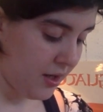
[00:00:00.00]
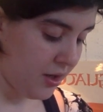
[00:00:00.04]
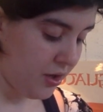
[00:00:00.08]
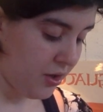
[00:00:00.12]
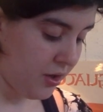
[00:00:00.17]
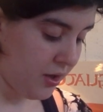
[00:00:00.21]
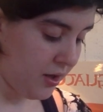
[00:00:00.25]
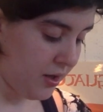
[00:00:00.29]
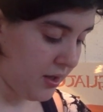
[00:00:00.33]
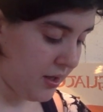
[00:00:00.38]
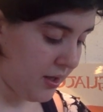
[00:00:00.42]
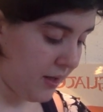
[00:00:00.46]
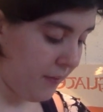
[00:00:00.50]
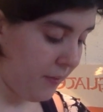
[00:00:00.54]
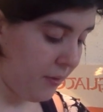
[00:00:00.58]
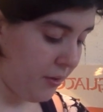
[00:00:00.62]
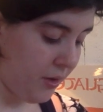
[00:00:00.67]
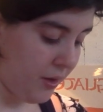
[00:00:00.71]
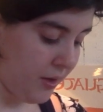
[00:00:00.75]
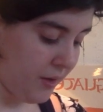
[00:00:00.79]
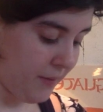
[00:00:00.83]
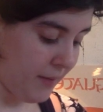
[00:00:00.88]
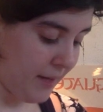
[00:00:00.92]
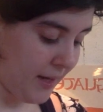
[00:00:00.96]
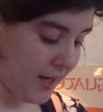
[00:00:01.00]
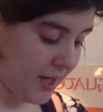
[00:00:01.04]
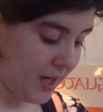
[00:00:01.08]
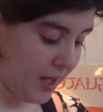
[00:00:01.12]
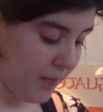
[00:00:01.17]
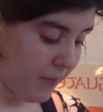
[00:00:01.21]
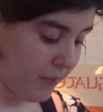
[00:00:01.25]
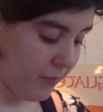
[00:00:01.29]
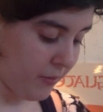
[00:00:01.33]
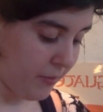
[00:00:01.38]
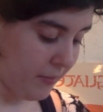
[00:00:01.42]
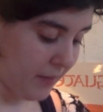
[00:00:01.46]
good, some good might
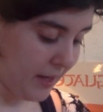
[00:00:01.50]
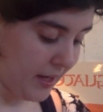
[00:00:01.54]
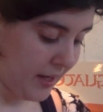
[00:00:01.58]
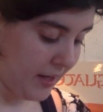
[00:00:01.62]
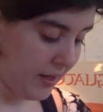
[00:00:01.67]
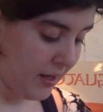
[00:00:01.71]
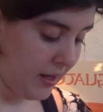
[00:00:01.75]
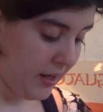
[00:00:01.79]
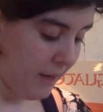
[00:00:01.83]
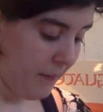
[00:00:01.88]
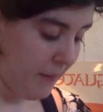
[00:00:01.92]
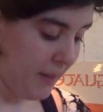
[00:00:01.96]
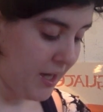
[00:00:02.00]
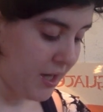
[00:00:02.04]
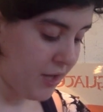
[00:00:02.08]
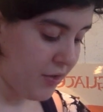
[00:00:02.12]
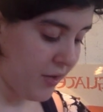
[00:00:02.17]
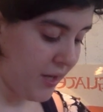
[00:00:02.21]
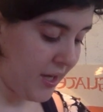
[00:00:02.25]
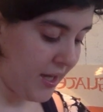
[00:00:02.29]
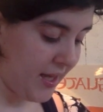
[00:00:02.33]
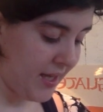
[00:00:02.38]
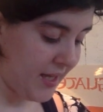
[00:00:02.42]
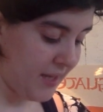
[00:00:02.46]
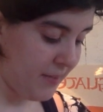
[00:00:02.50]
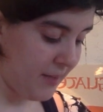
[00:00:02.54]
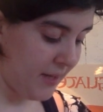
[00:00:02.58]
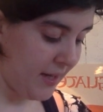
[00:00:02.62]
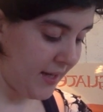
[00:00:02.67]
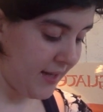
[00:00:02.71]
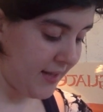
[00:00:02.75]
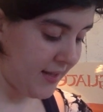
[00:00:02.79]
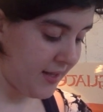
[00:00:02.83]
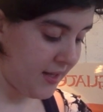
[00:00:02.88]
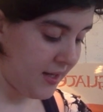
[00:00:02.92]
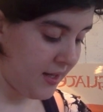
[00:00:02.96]
come from my penetrating this
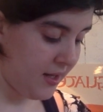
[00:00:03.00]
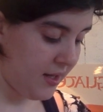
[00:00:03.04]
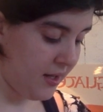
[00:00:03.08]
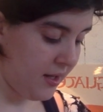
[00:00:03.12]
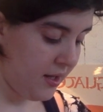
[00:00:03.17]
place.